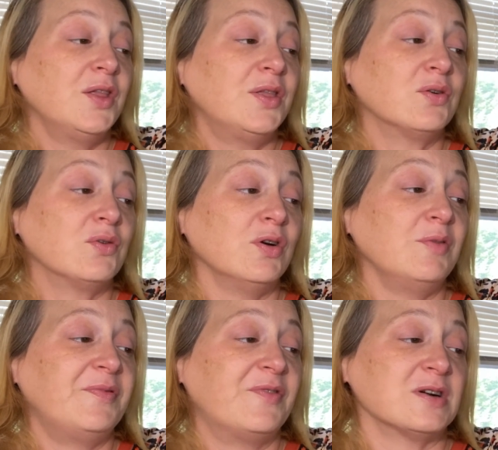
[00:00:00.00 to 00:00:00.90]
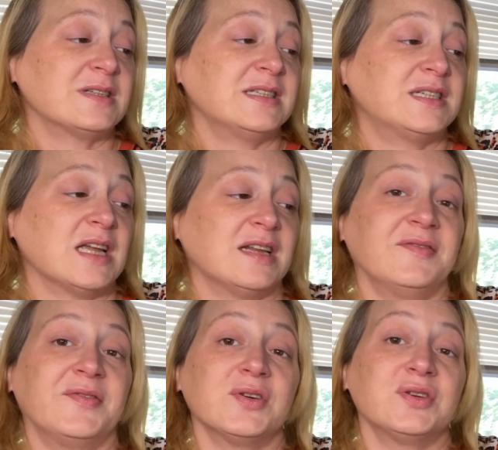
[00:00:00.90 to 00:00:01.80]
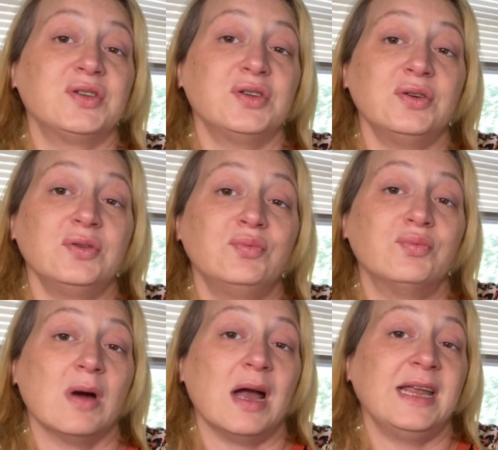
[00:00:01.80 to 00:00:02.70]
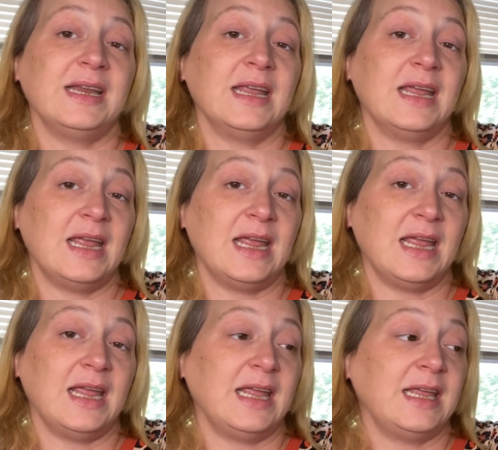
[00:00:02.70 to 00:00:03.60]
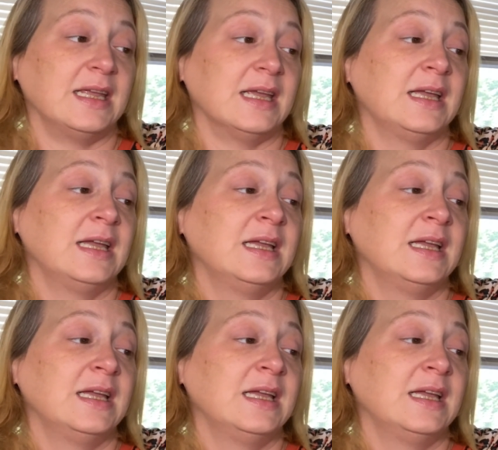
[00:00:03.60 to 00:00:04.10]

The group forces Jennifer to write a